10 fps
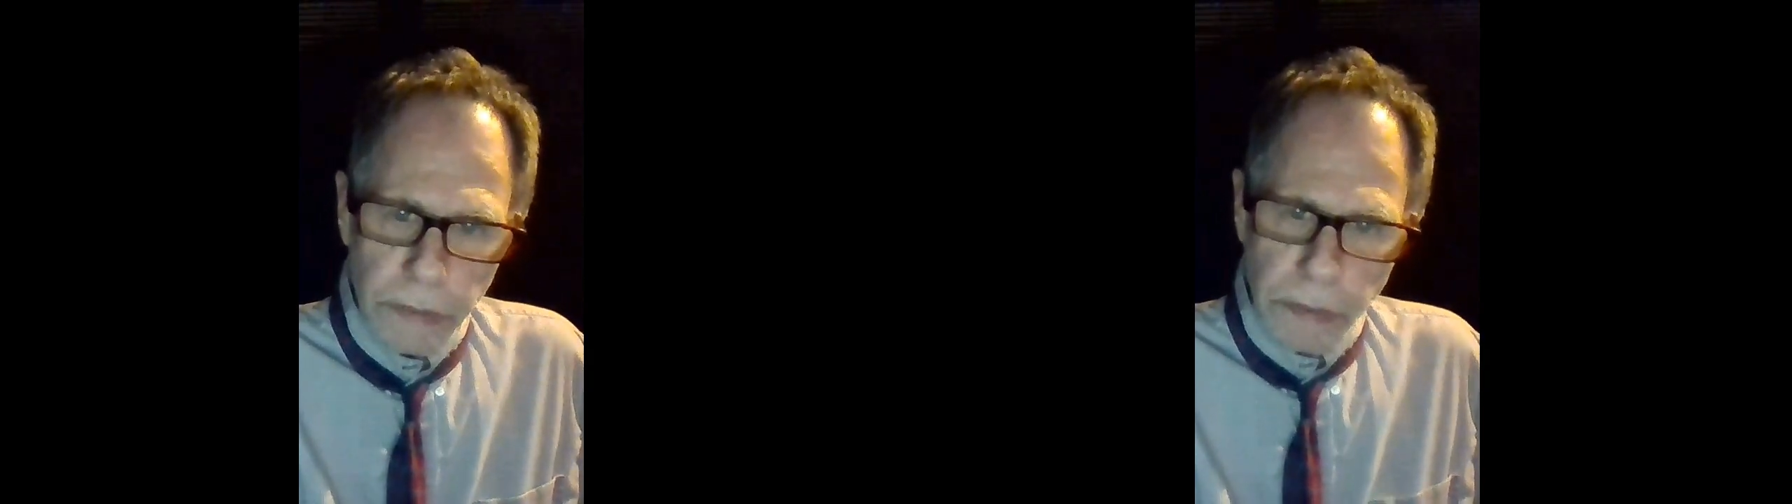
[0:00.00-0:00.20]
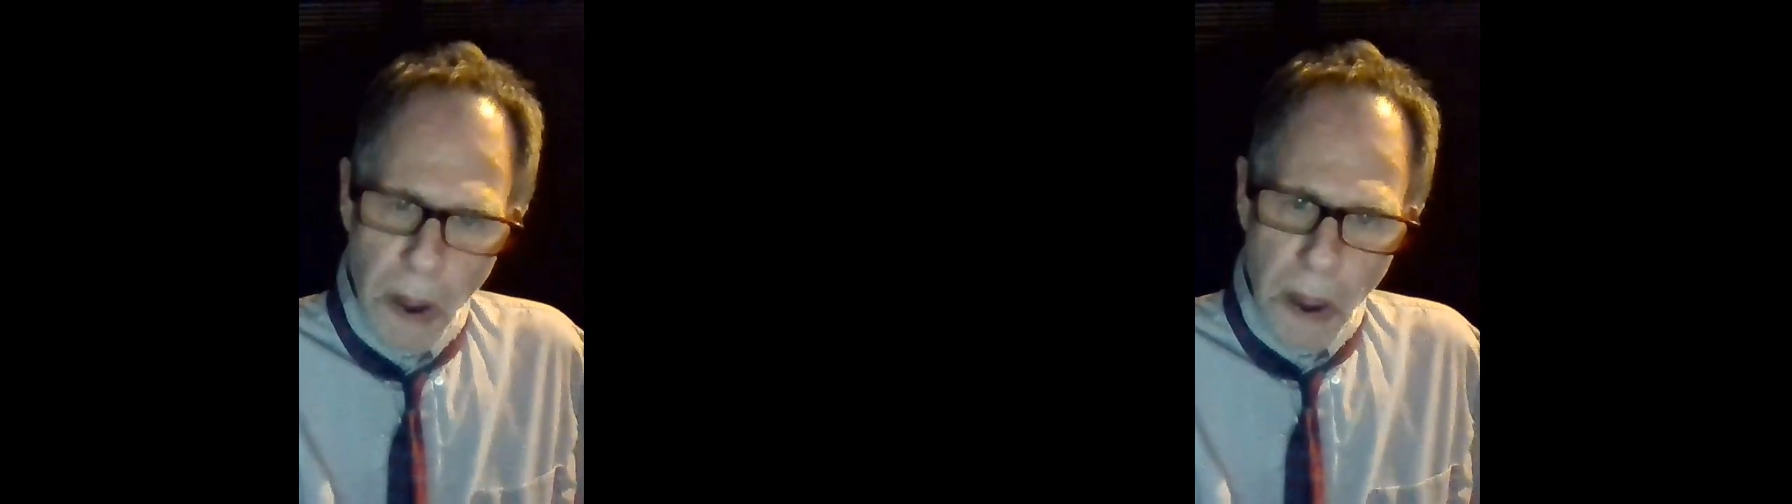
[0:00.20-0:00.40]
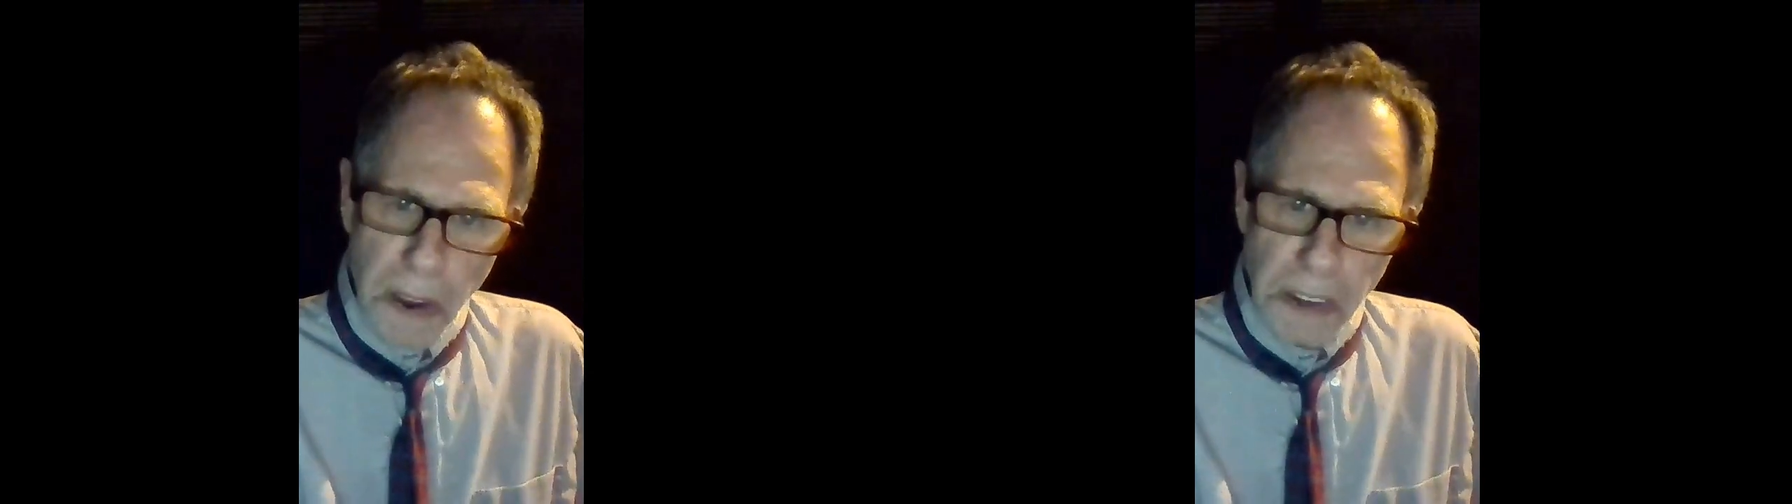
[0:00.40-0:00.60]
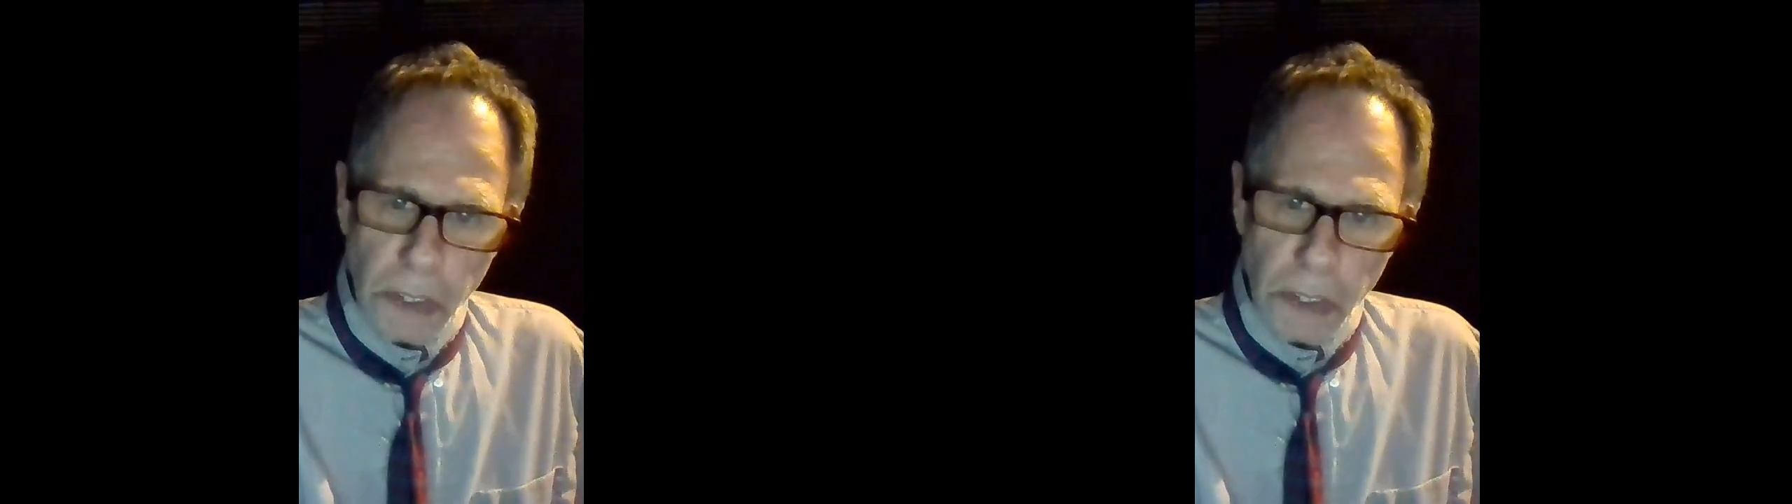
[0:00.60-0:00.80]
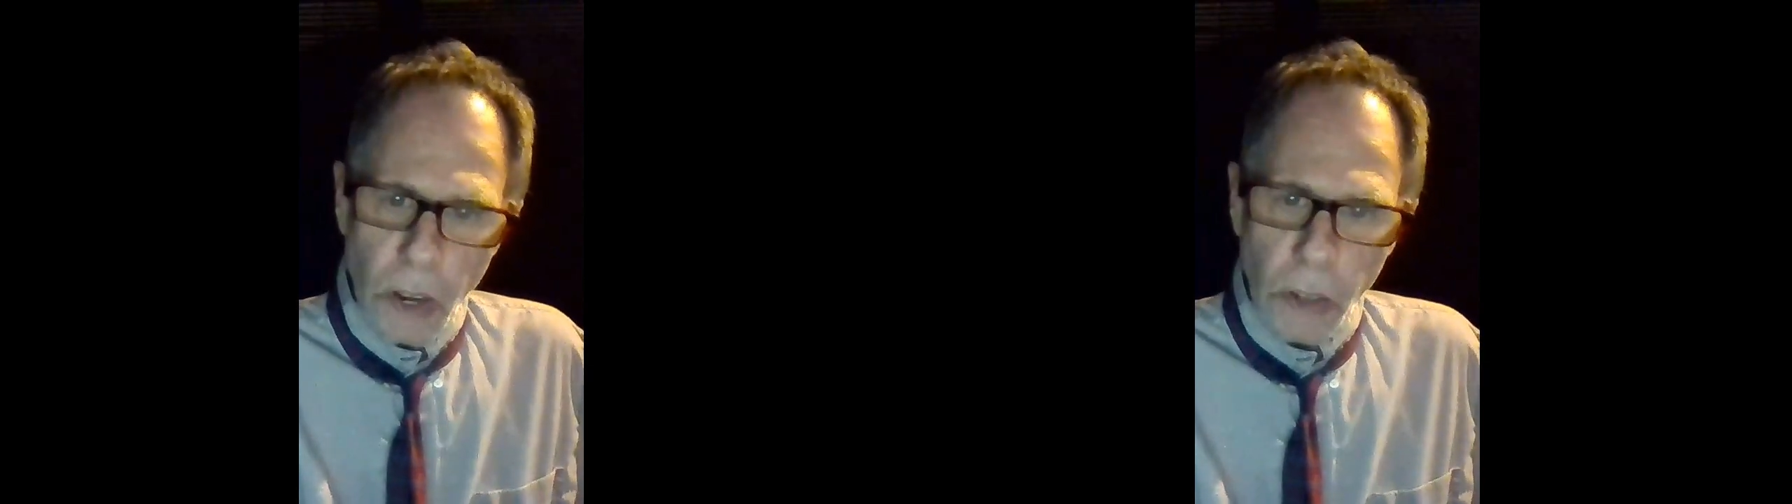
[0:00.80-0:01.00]

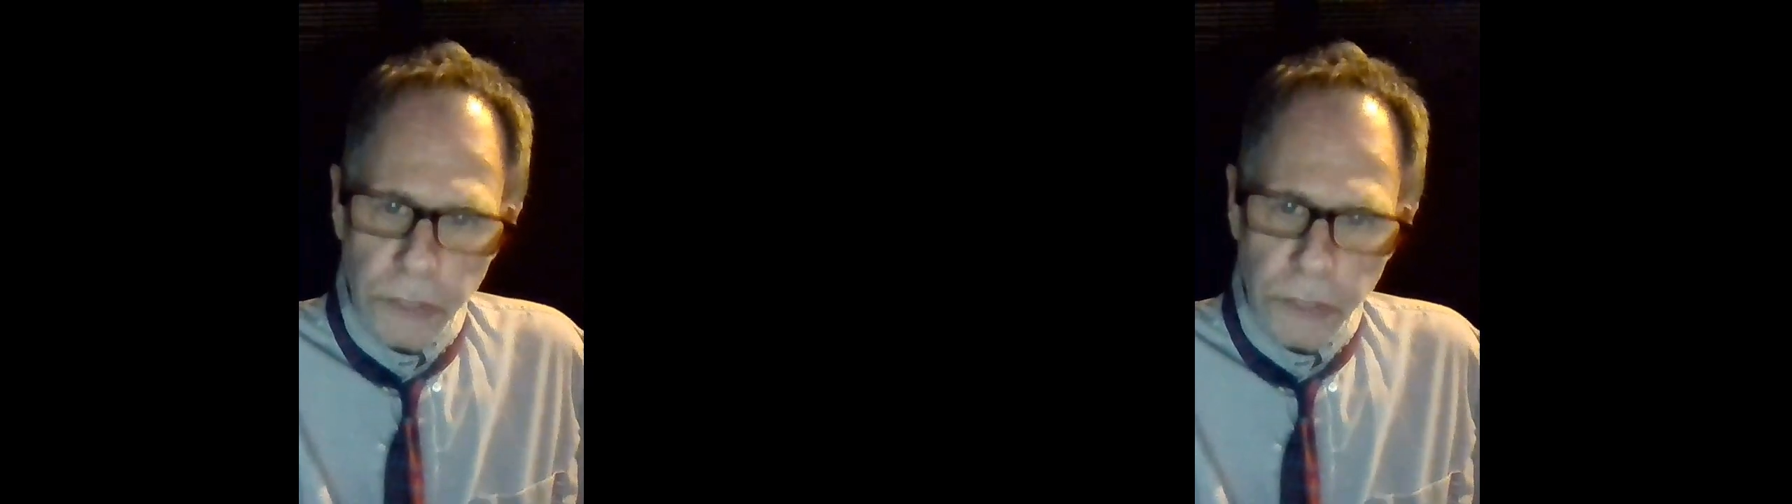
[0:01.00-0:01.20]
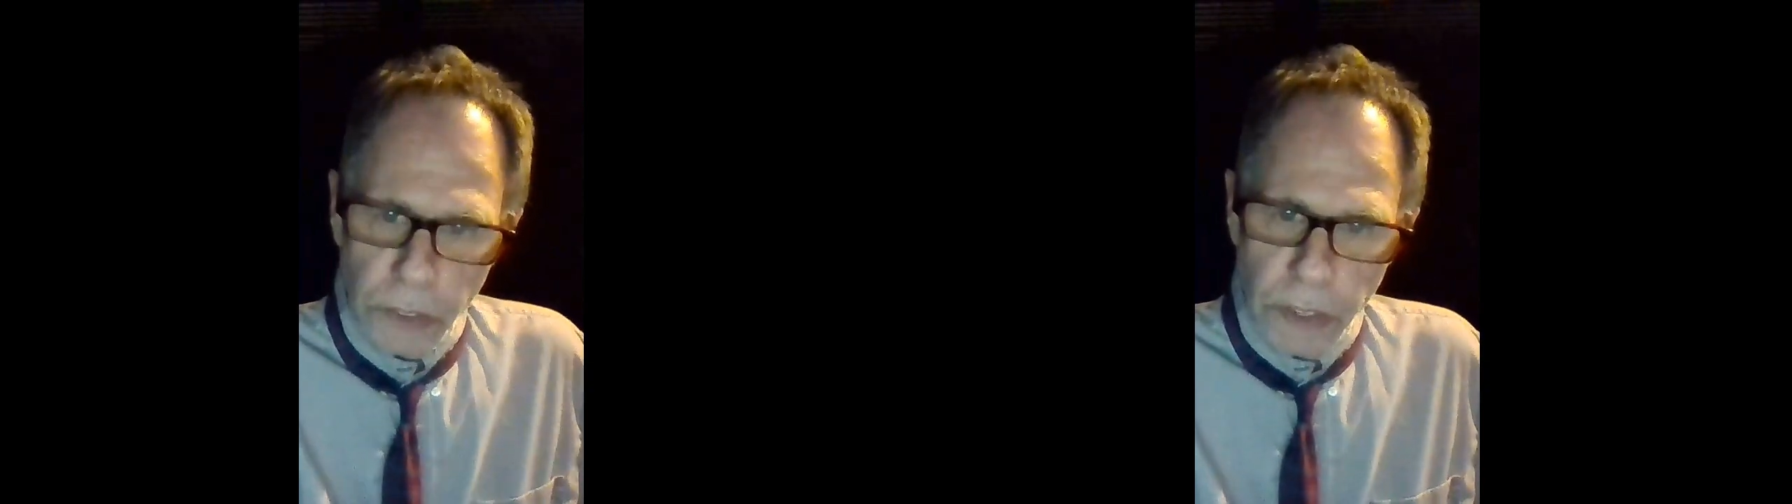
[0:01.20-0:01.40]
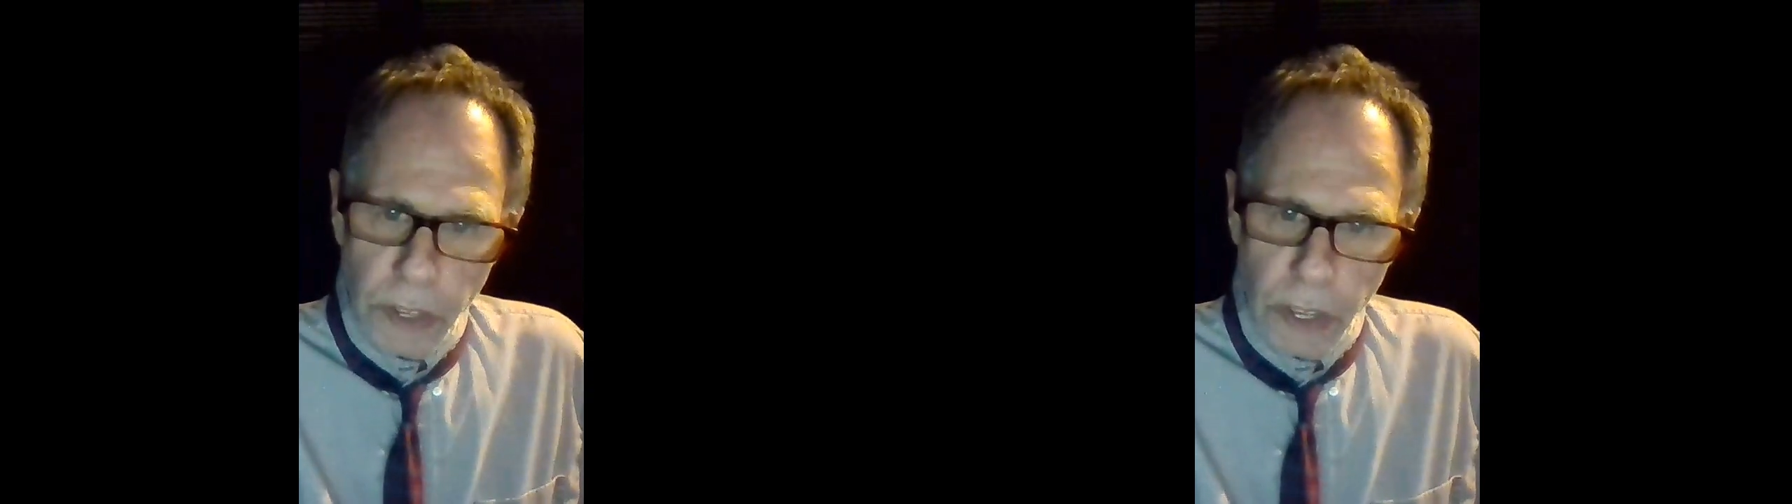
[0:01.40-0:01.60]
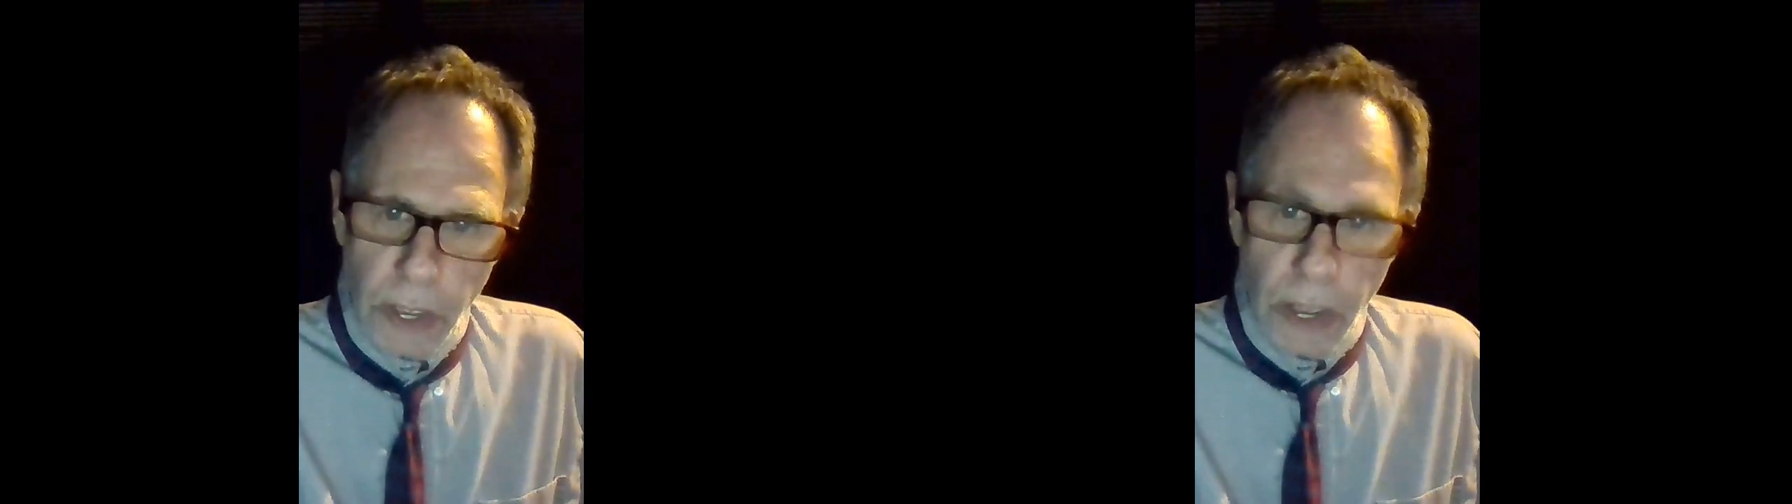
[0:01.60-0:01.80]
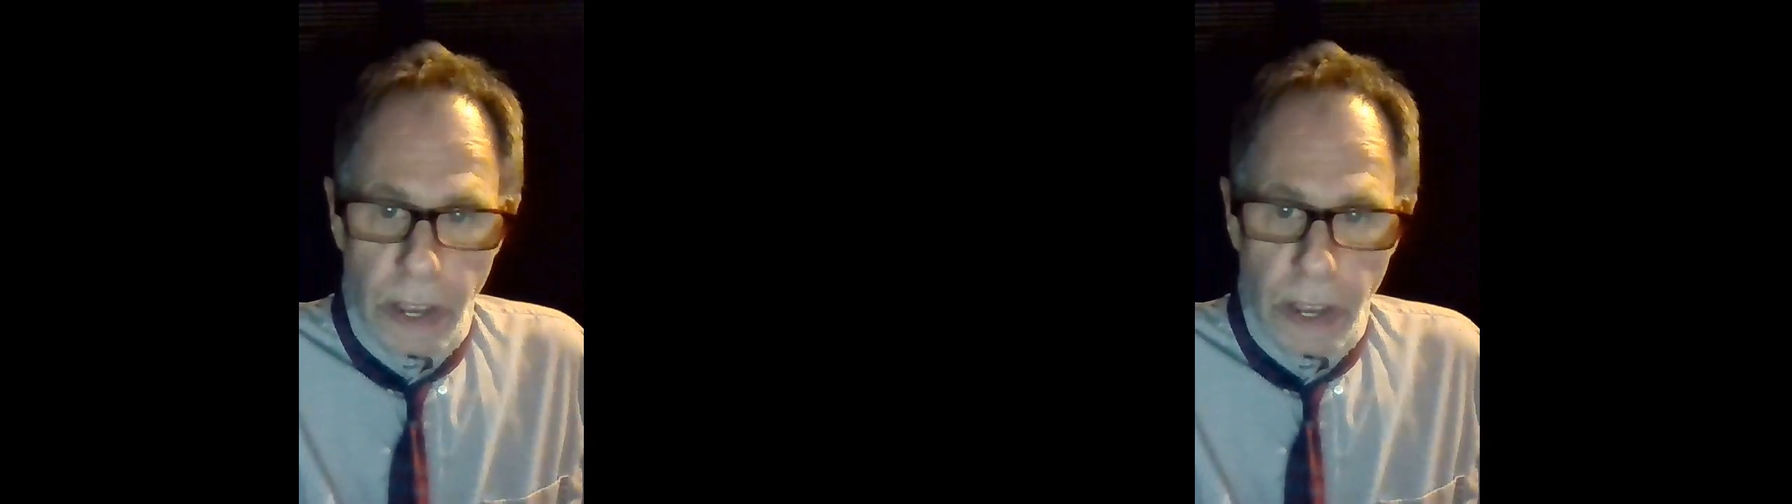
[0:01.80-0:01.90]
refined, cultured,